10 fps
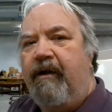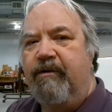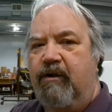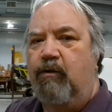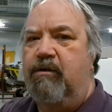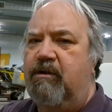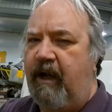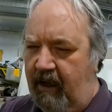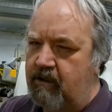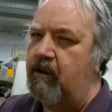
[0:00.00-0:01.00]
So
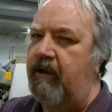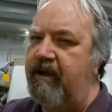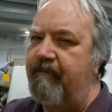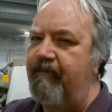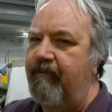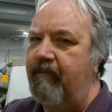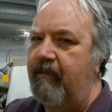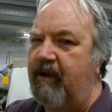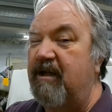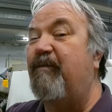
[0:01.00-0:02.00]
technically,
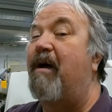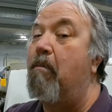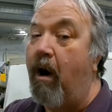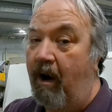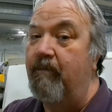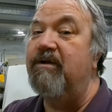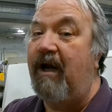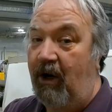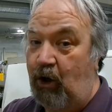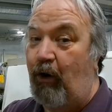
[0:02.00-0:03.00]
it's my mom's
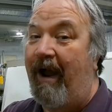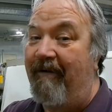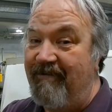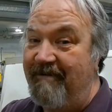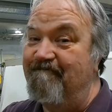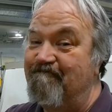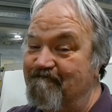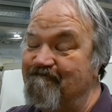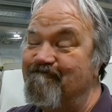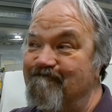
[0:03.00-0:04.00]
aircraft.
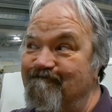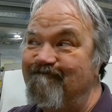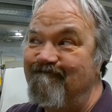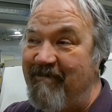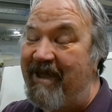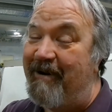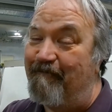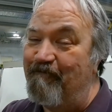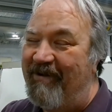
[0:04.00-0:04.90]
Yep.